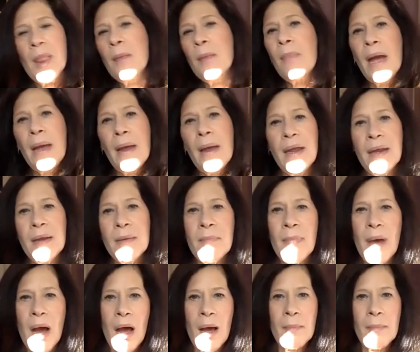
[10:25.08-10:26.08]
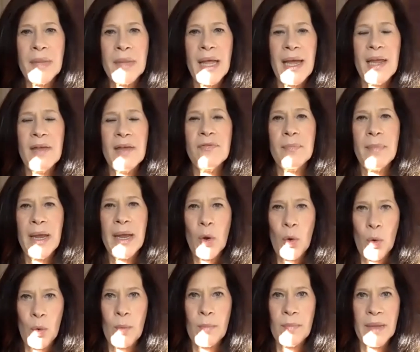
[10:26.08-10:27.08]
my mom life, my
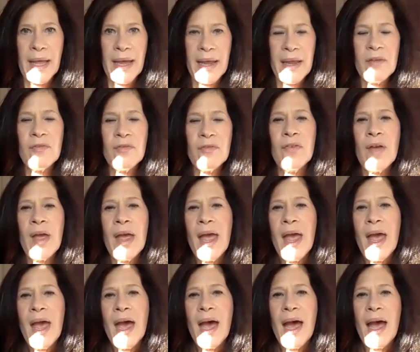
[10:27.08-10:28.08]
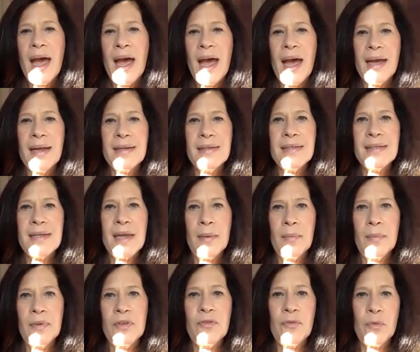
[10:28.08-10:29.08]
home life. And I
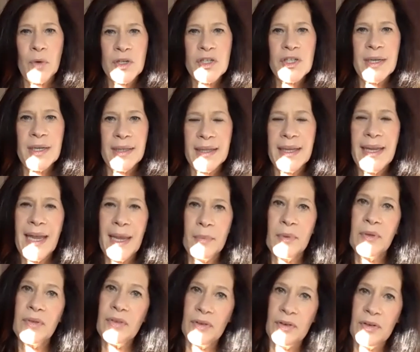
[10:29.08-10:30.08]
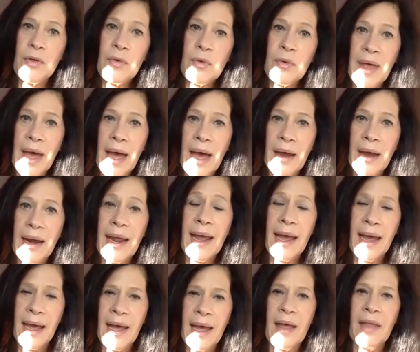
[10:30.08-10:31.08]
was fortunately able to do that. I
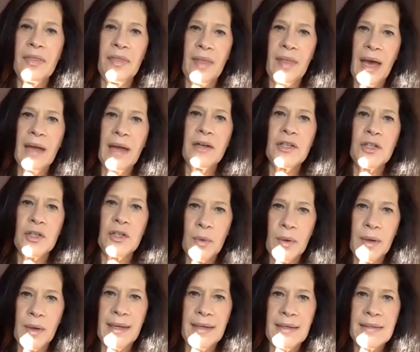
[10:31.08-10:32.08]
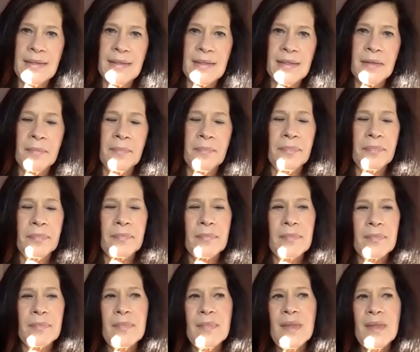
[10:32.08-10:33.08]
had that choice.
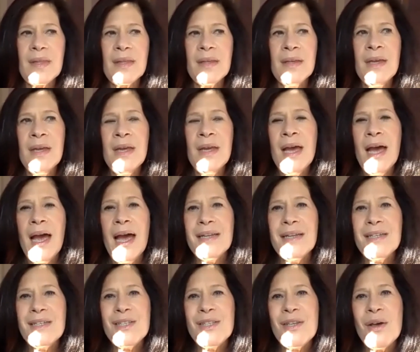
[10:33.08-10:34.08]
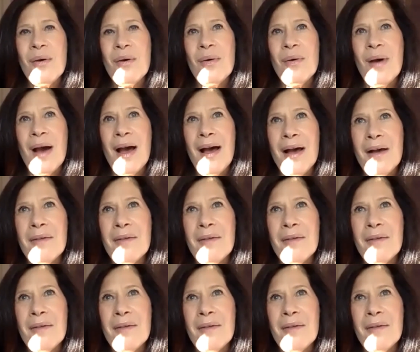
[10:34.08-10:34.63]
And so